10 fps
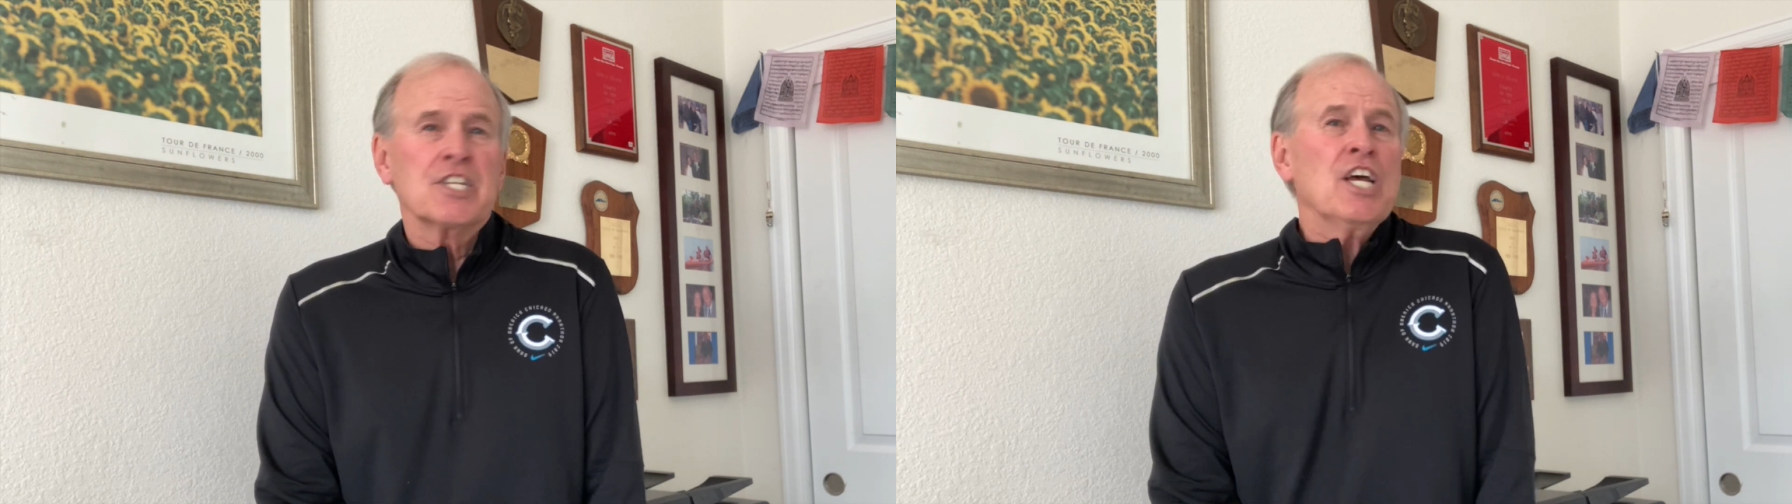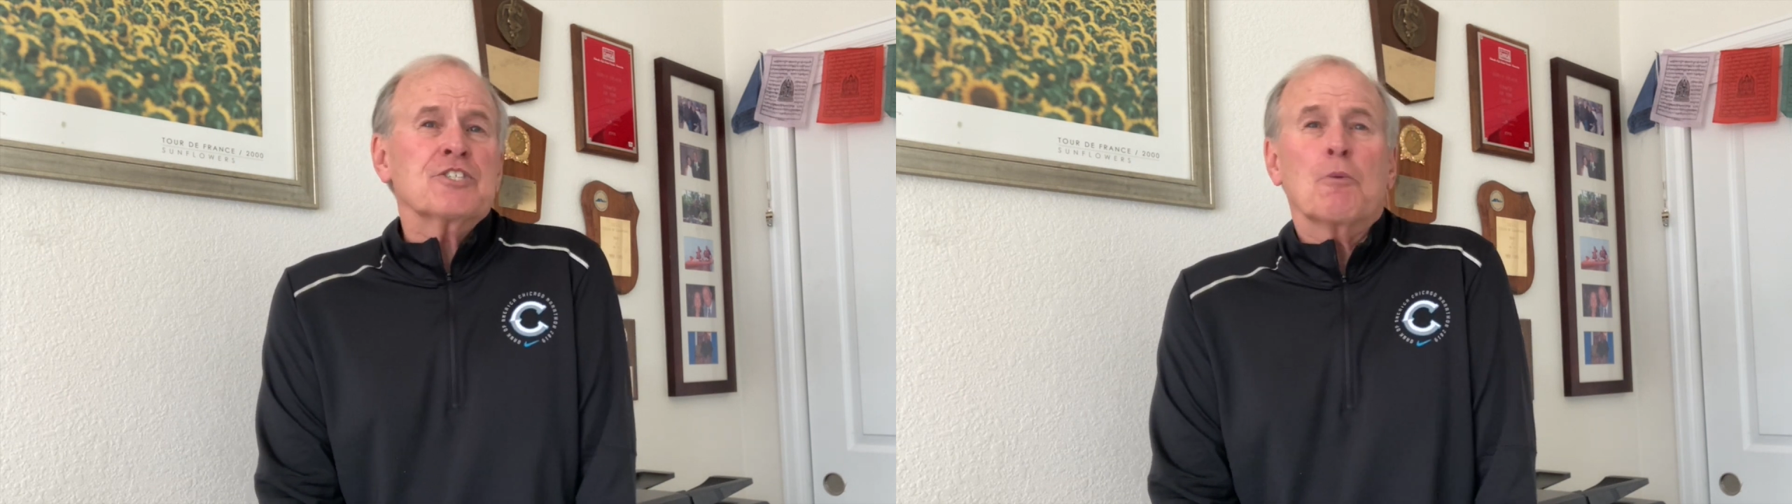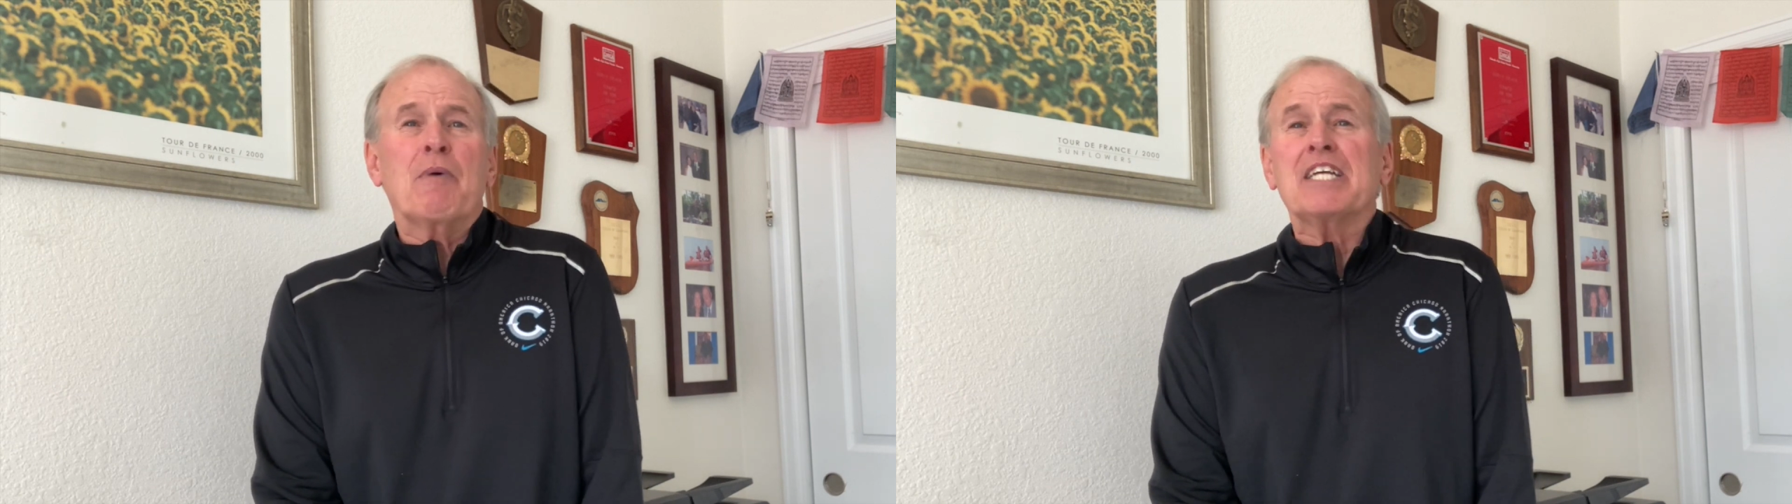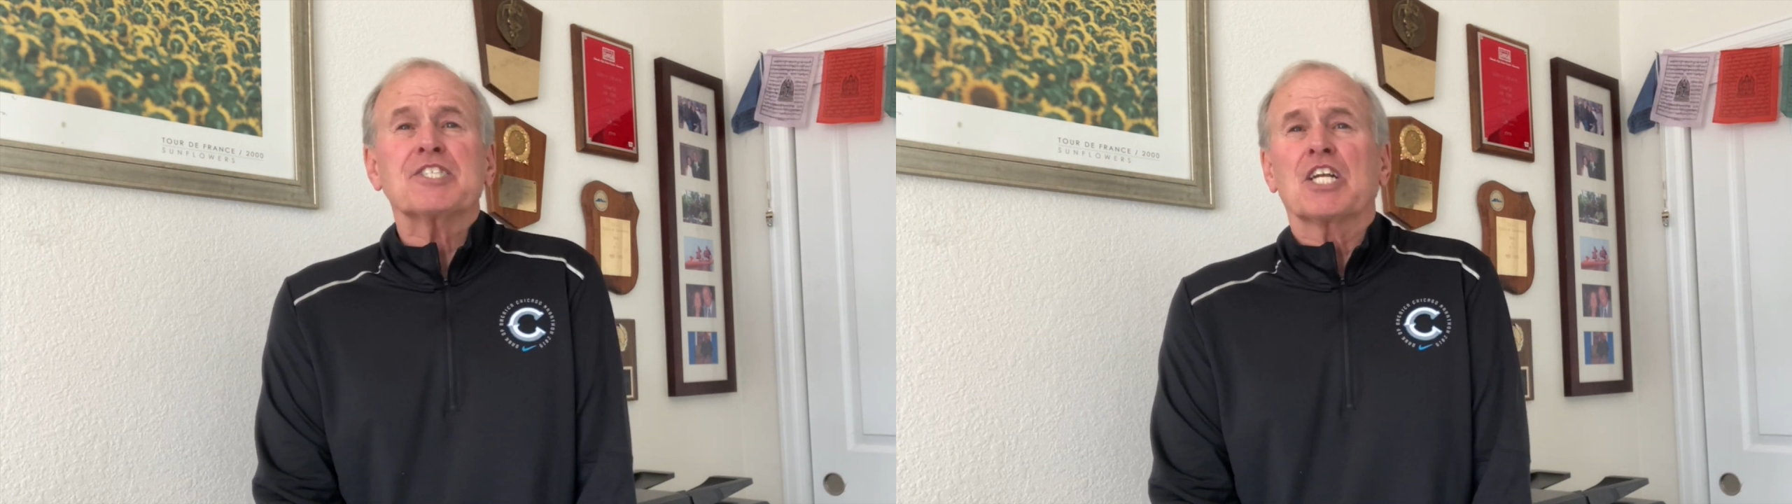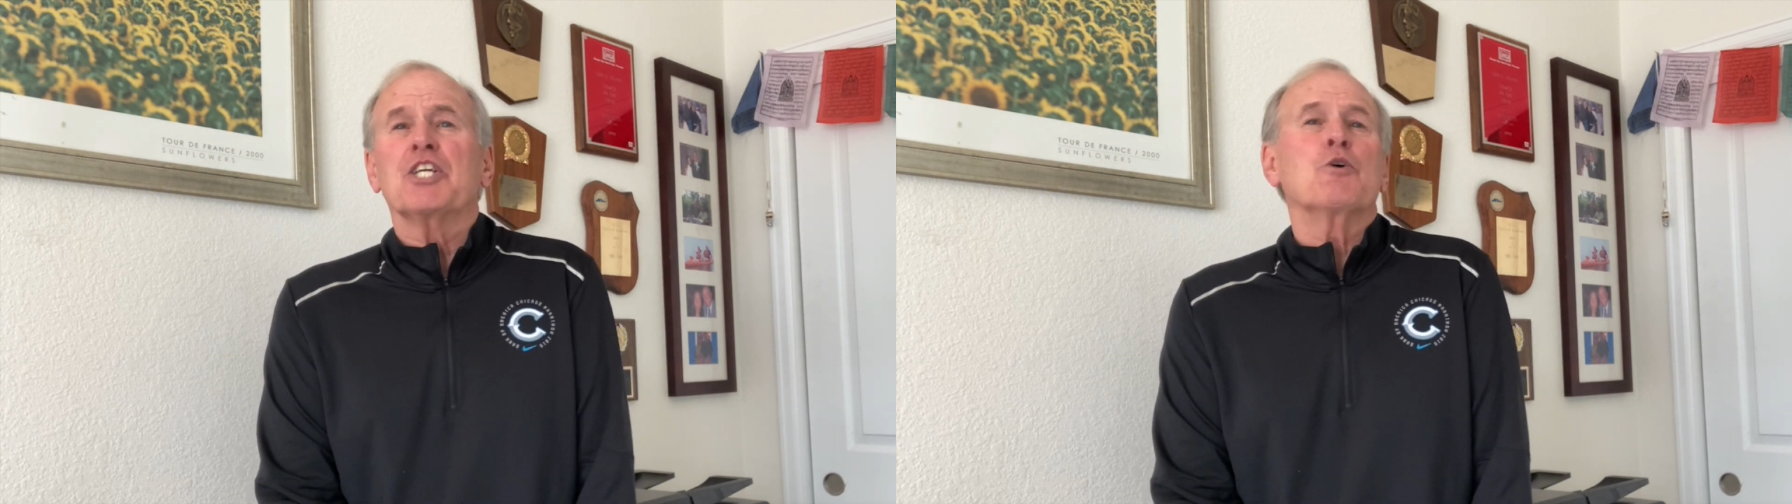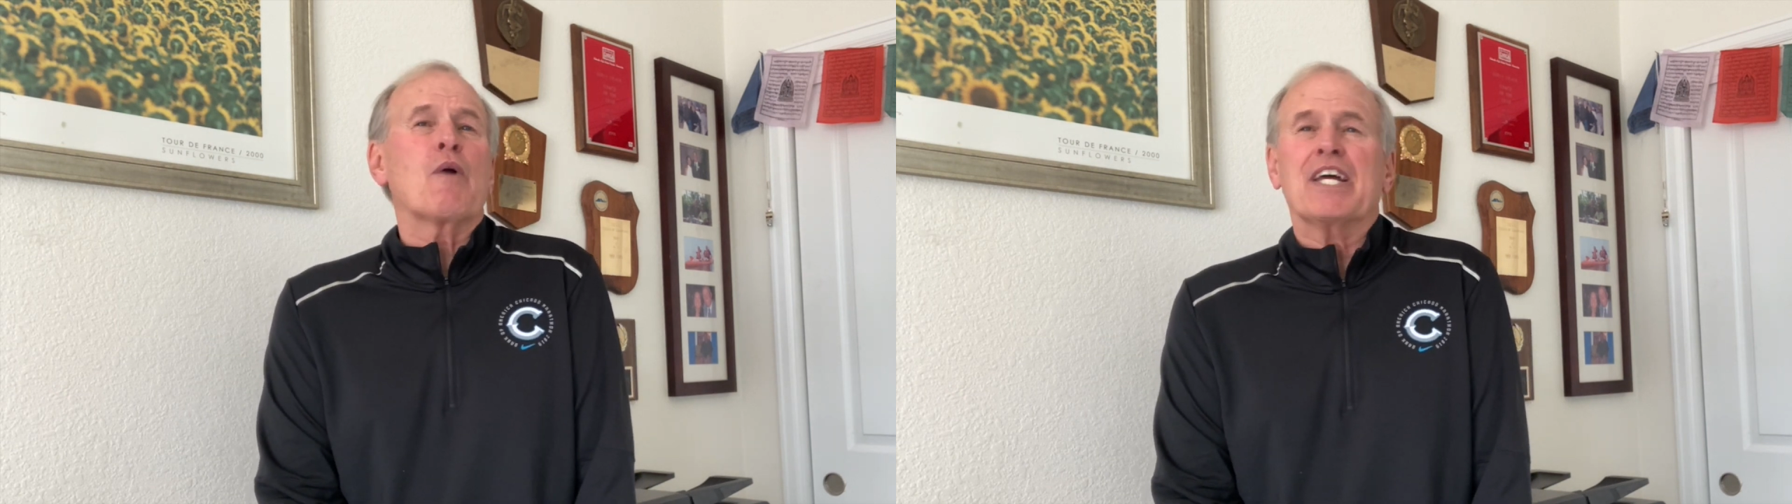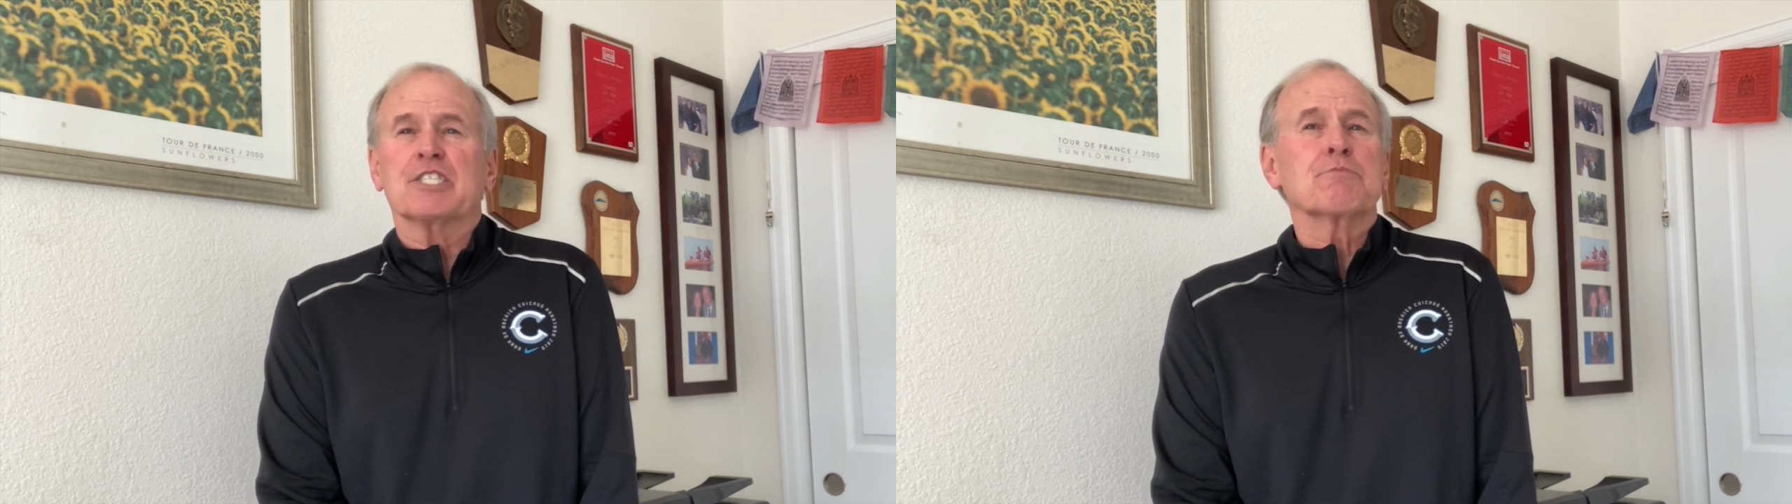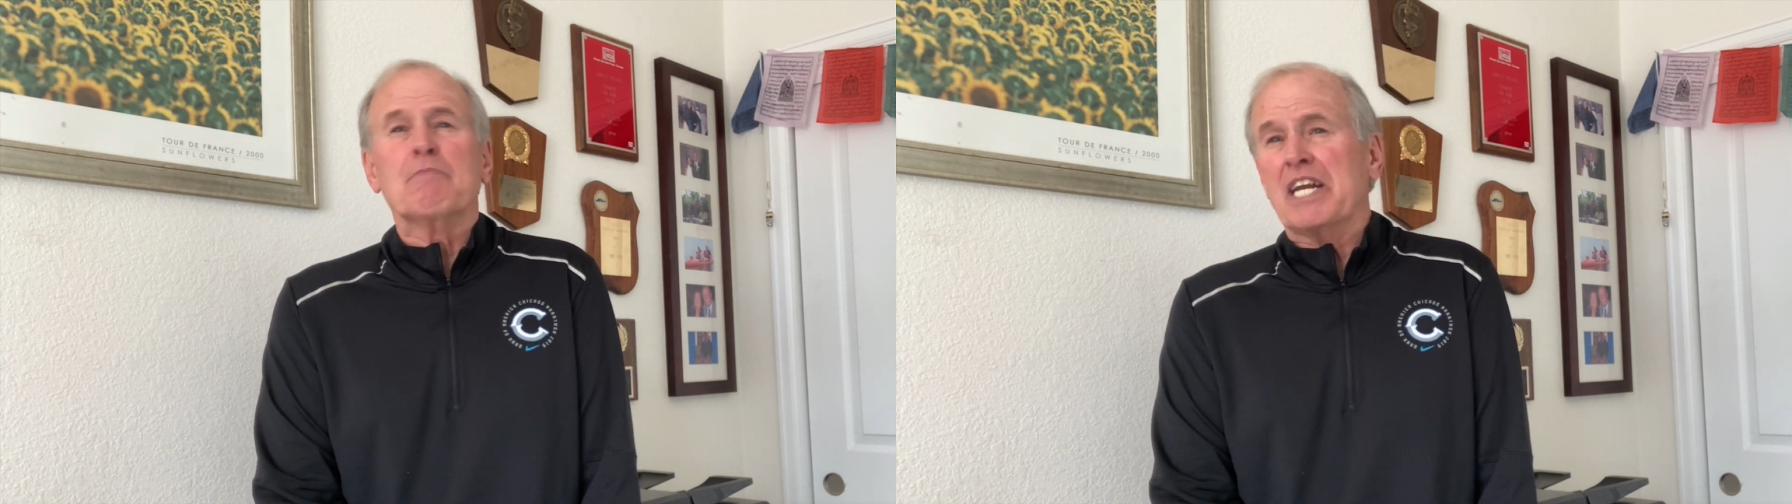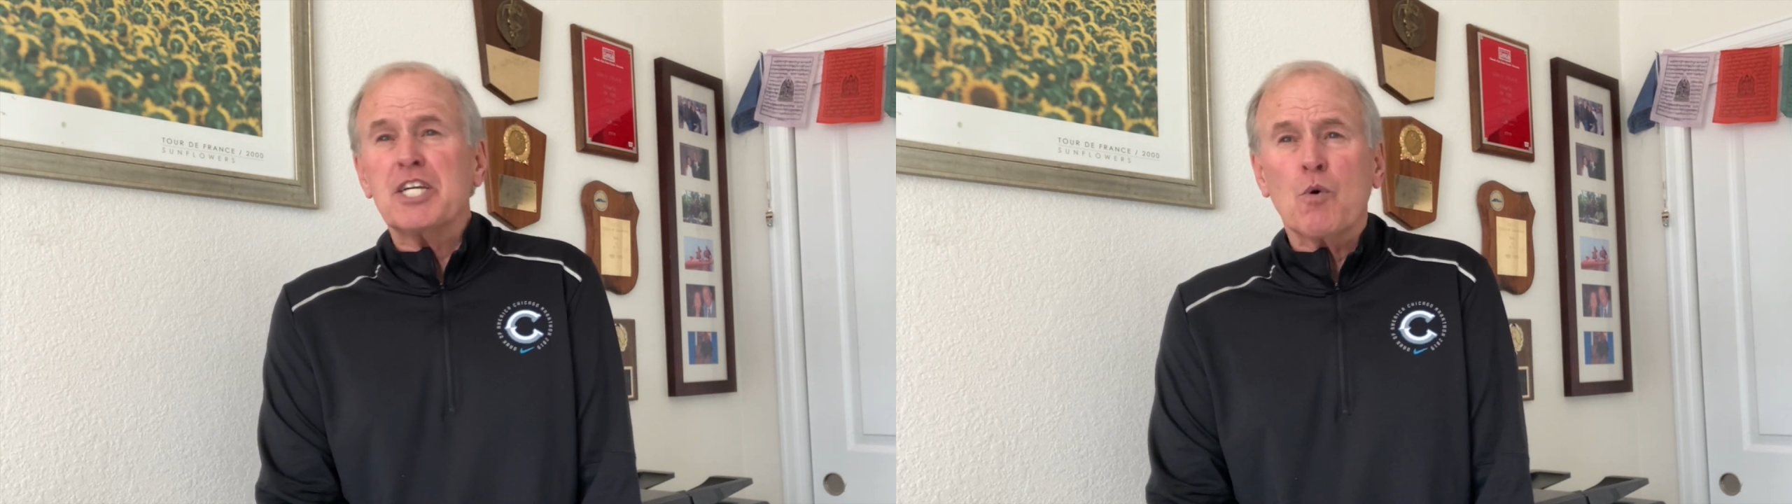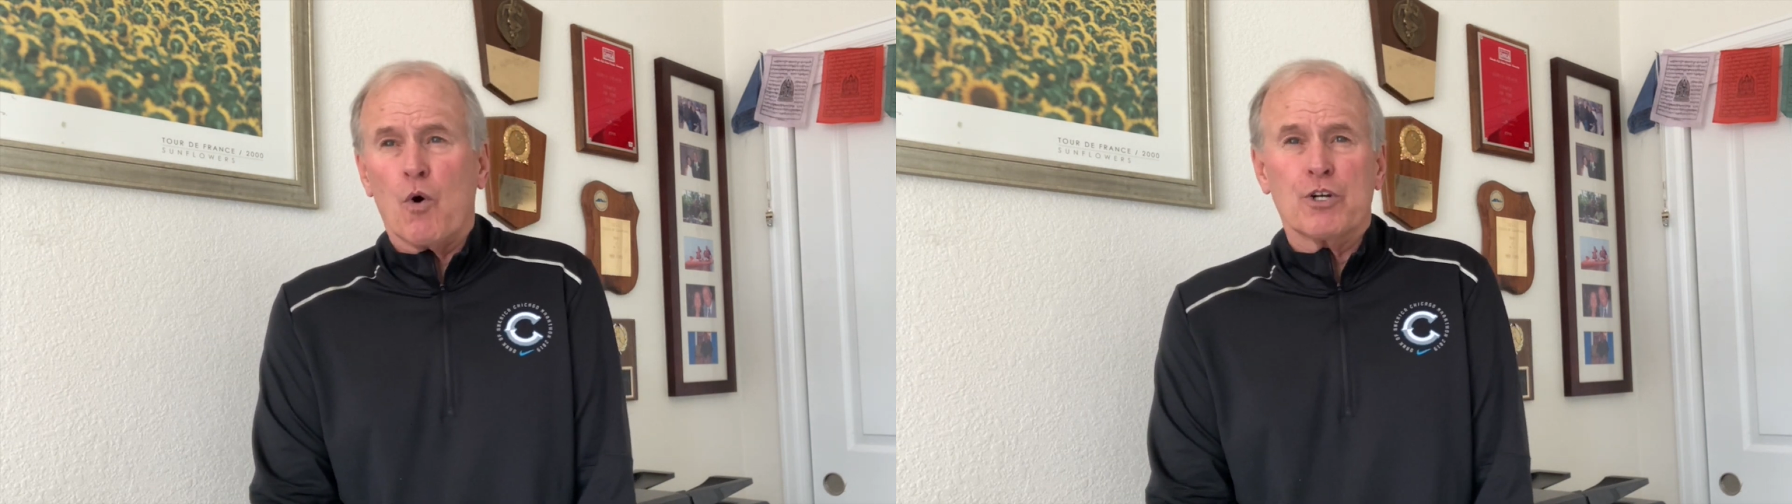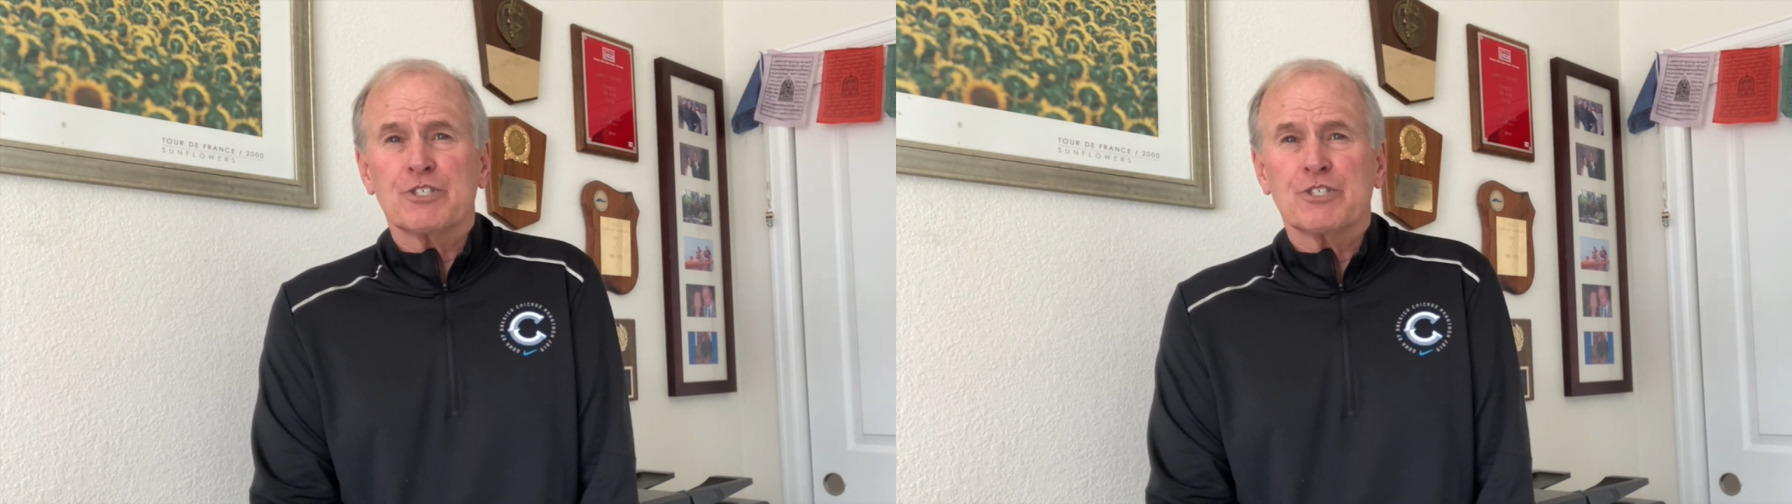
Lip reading: So basically you ran as many quarters